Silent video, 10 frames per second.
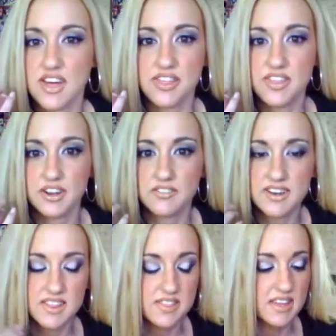that thick or
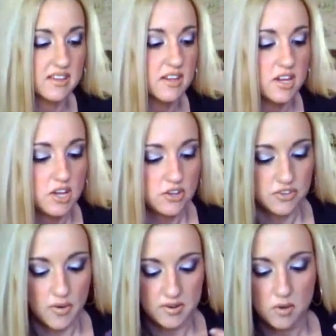anything.
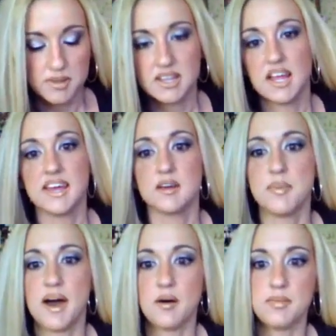So I normally like
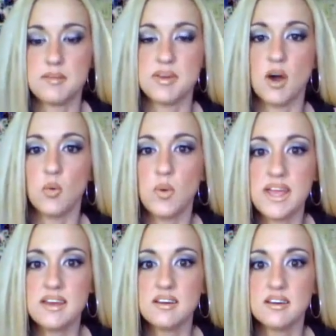about maybe a
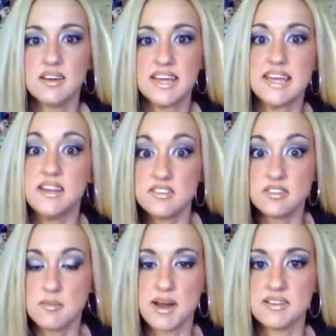week
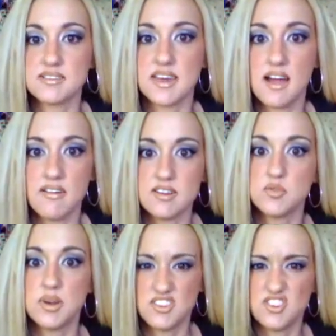into the mascara
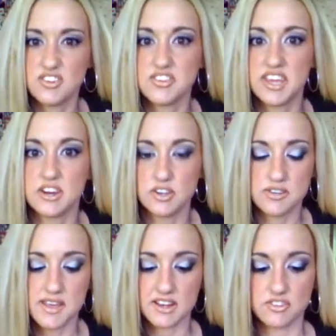is when it starts to get a
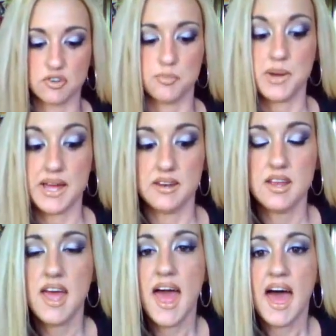good texture. But
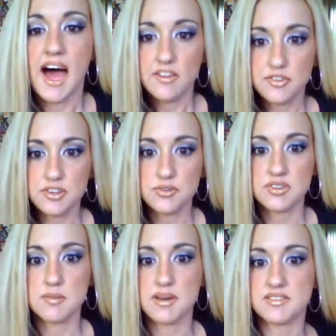after
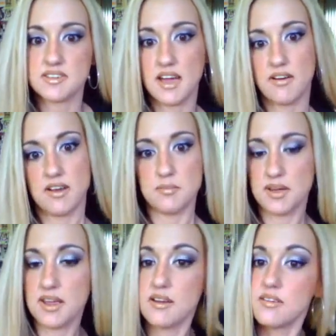using a mascara, and
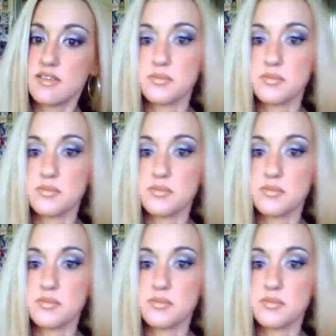my hair is